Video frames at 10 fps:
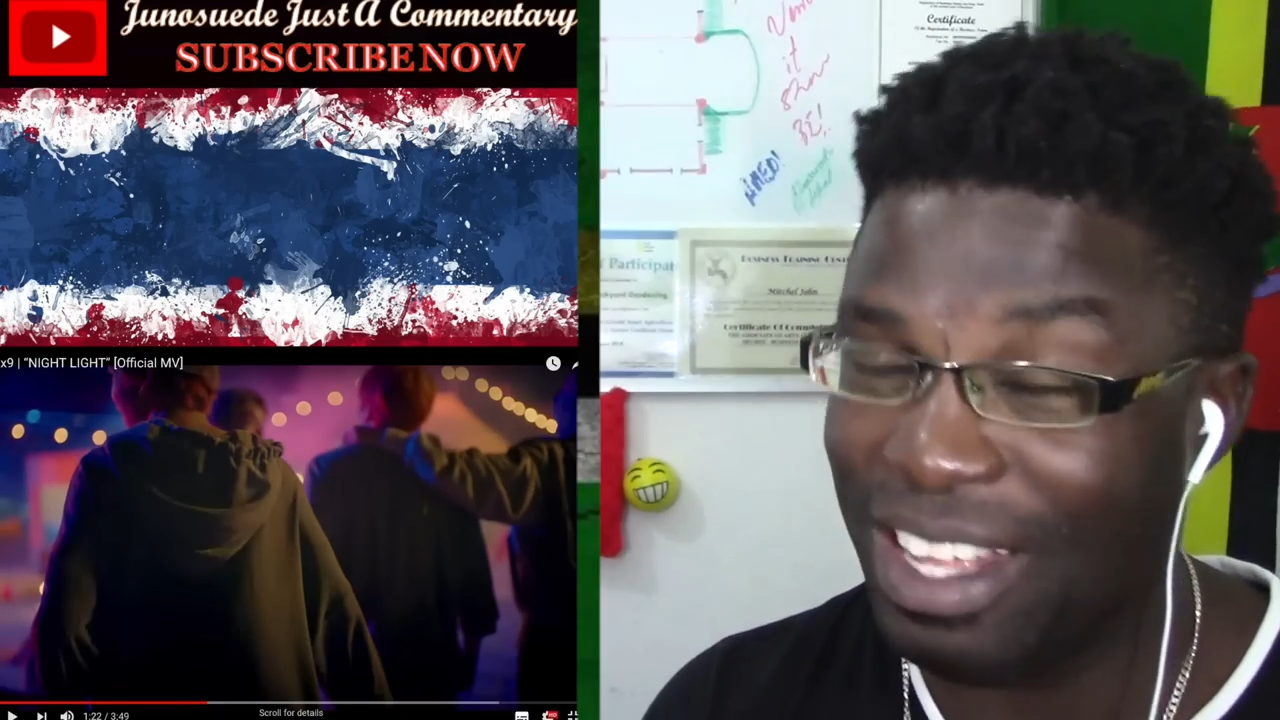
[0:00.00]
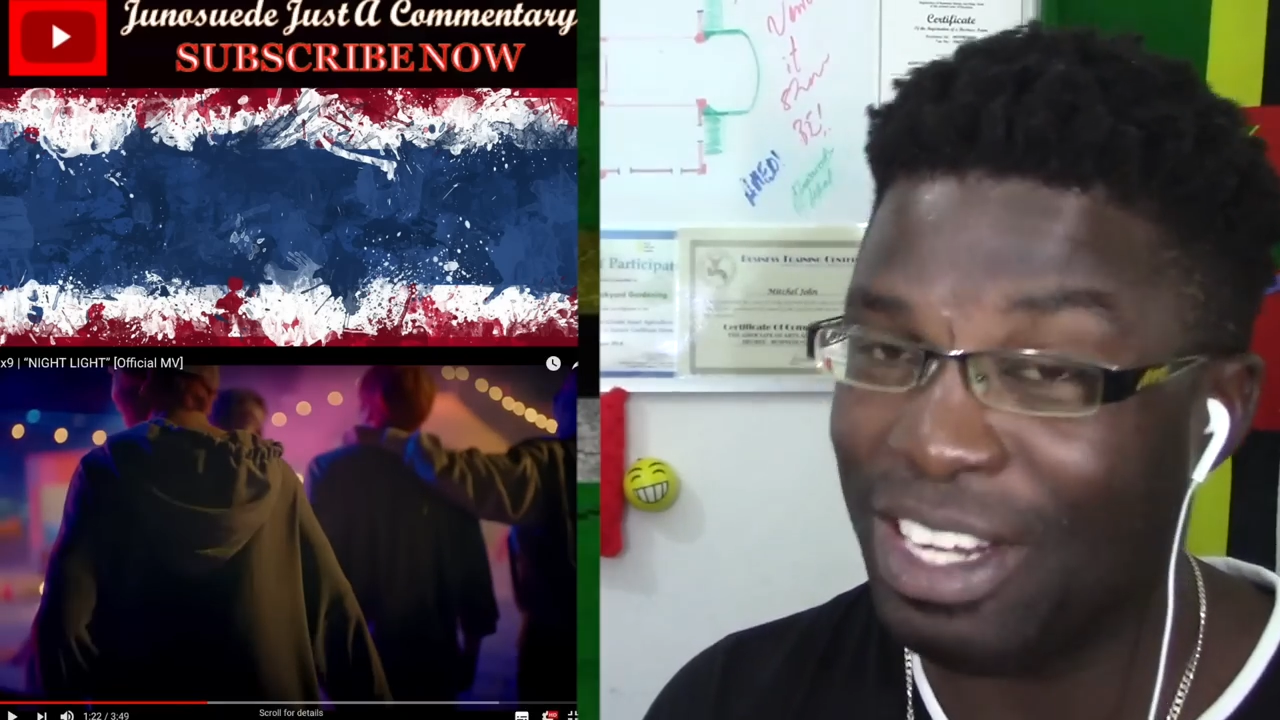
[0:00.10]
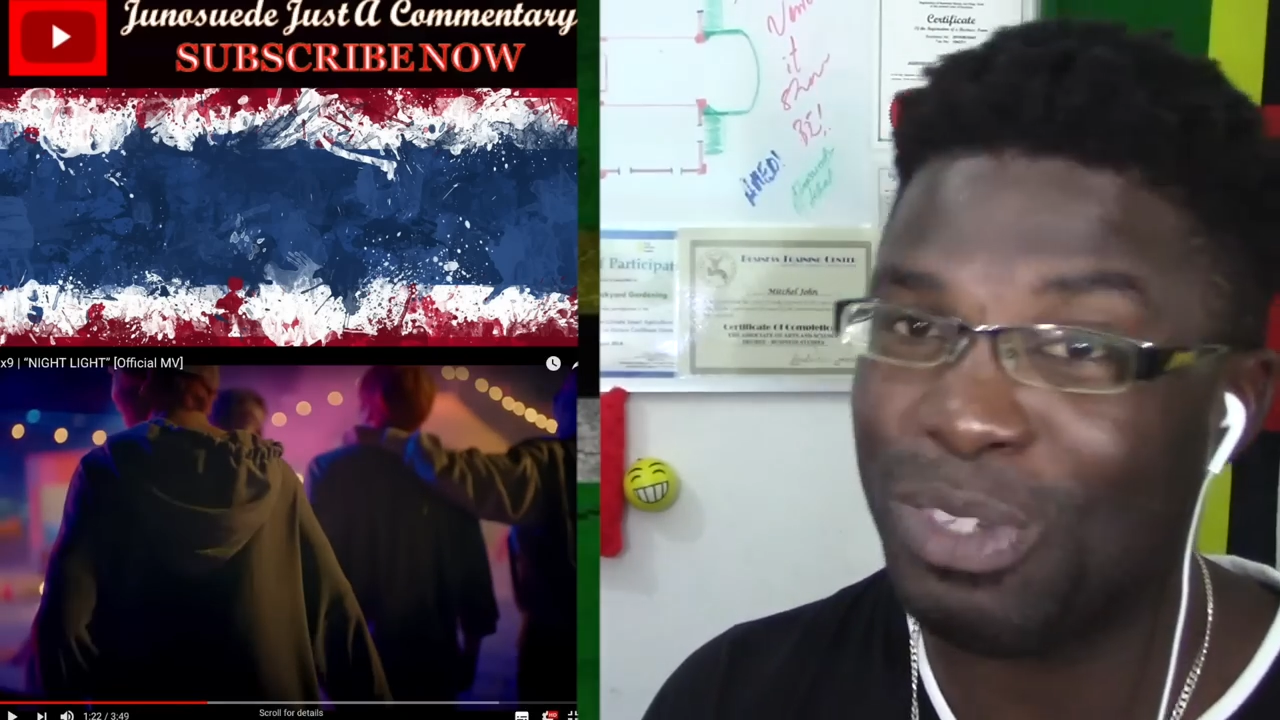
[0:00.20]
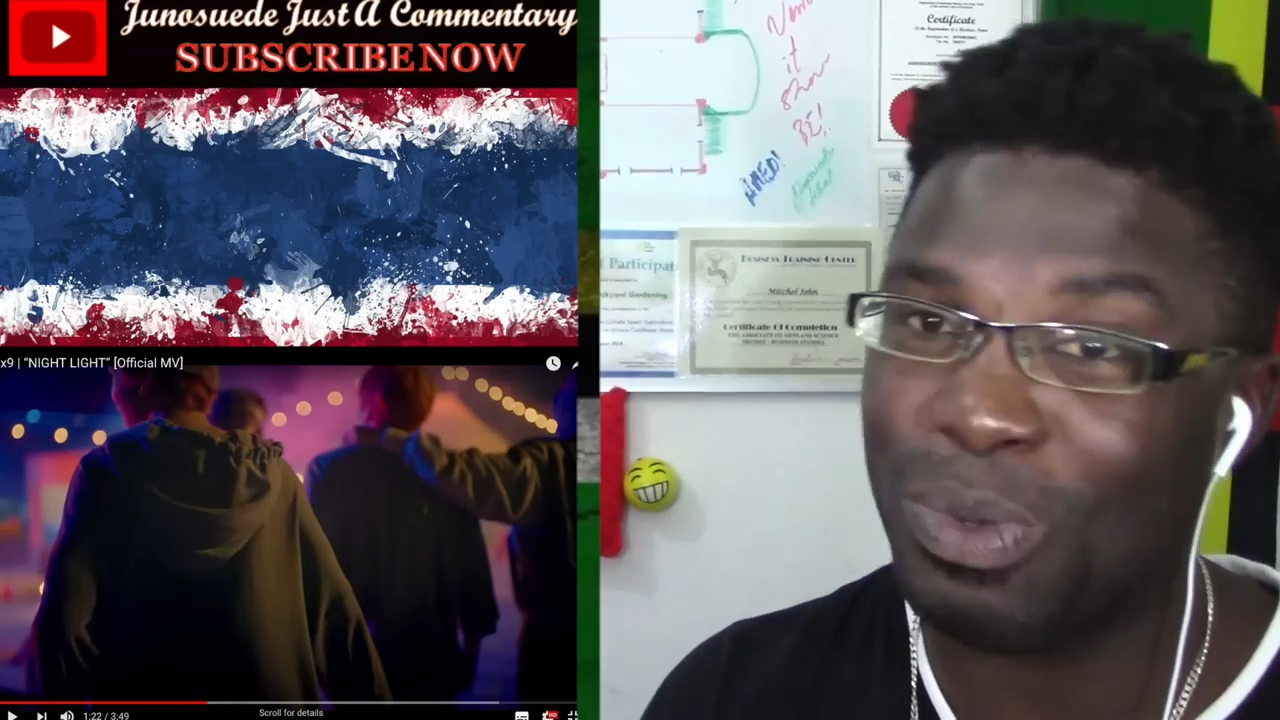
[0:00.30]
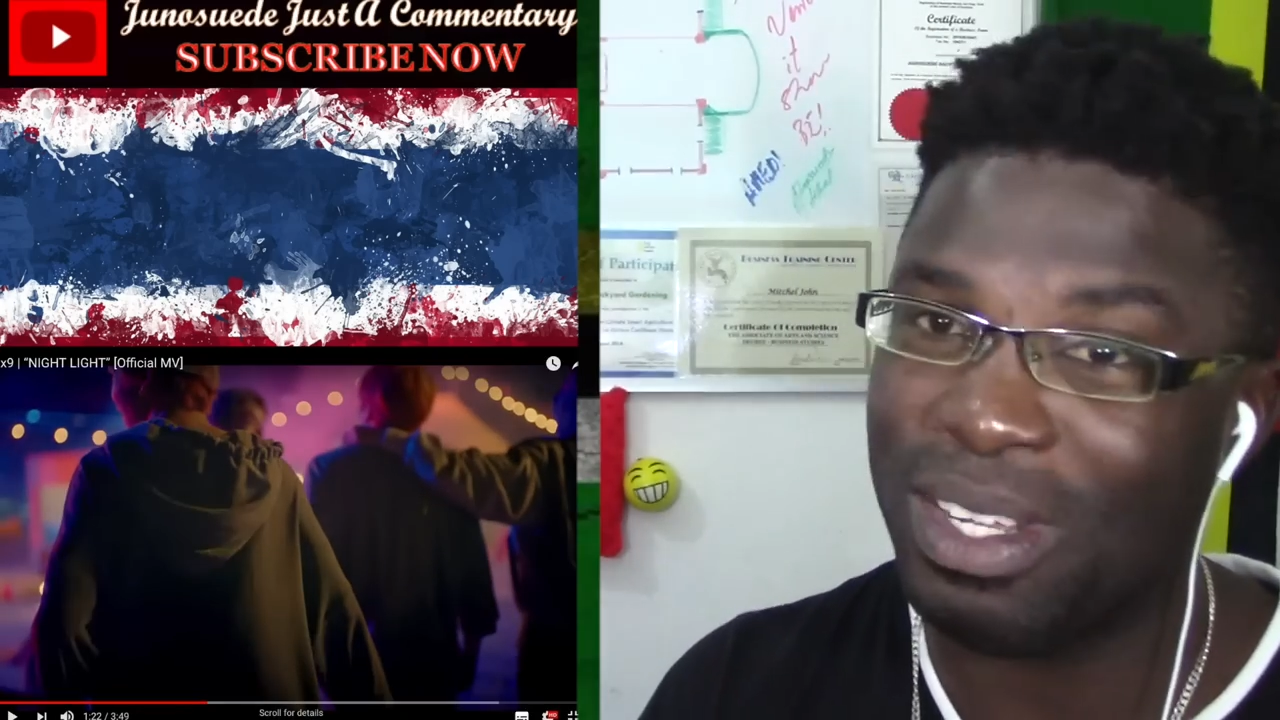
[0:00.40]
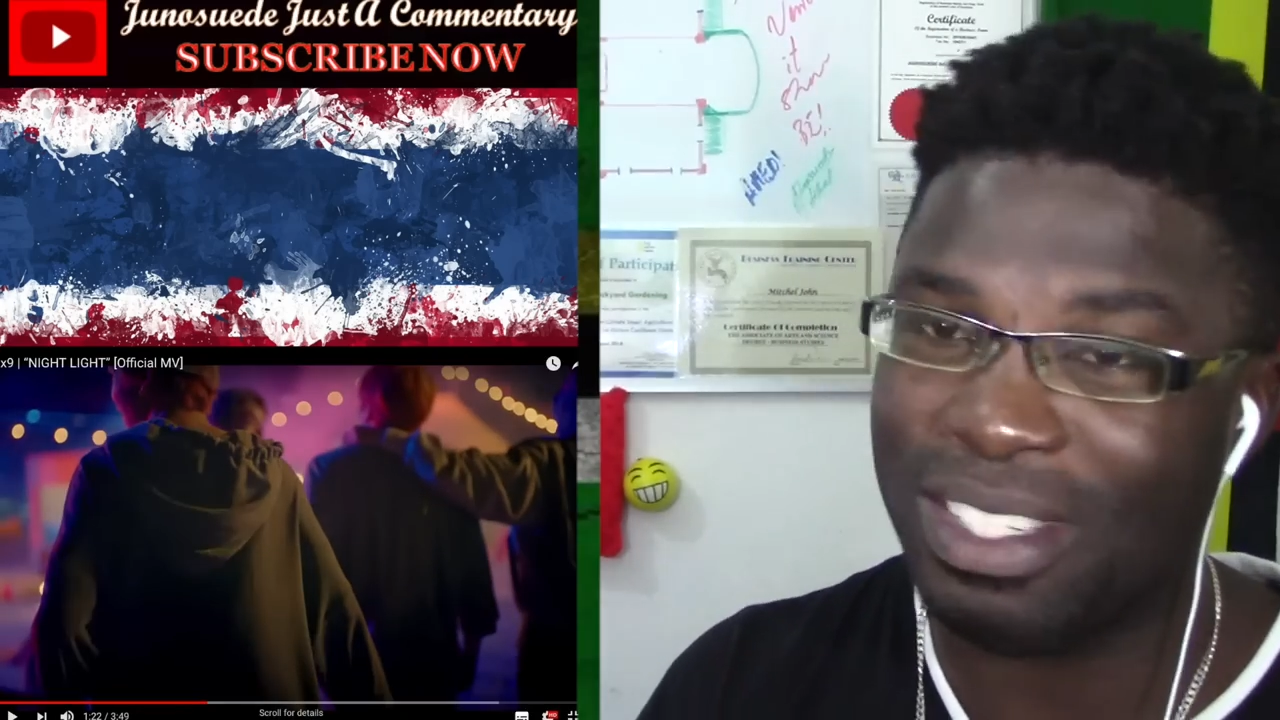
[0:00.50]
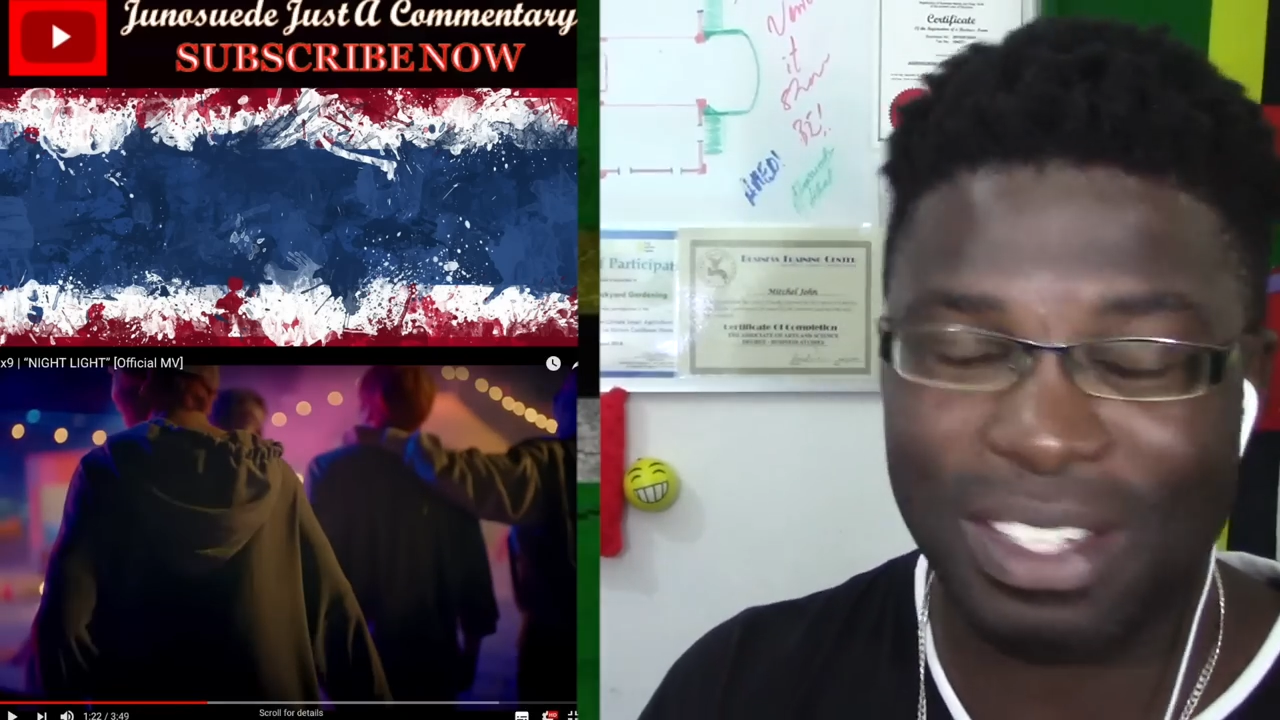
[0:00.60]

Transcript: the English words,